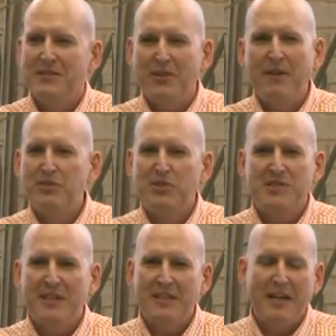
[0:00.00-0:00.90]
The
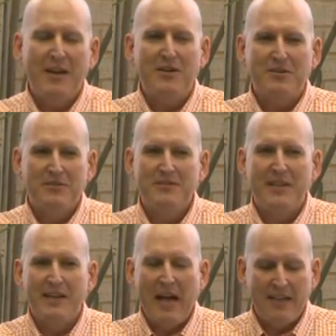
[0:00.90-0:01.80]
officers didn't care.
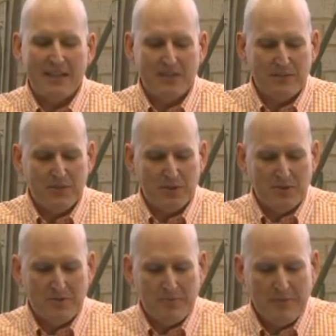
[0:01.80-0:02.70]
They had to get the food.